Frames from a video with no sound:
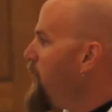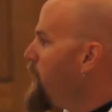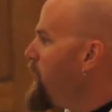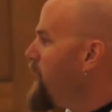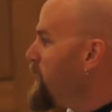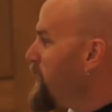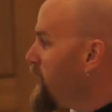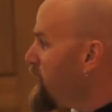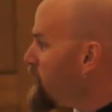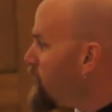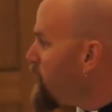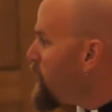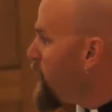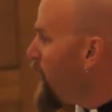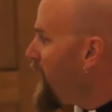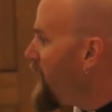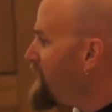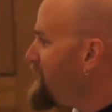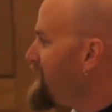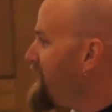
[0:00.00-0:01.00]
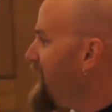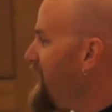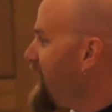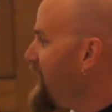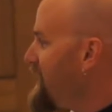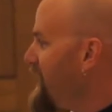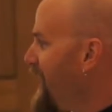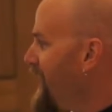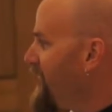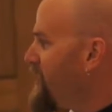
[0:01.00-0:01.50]
we do well to
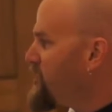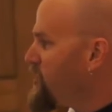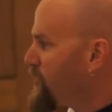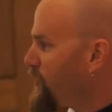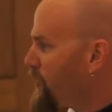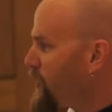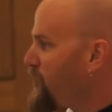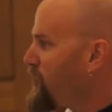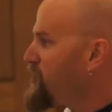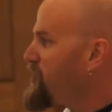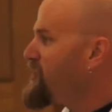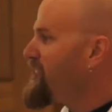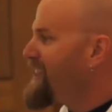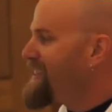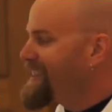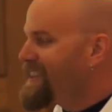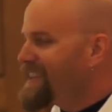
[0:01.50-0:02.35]
acknowledge first that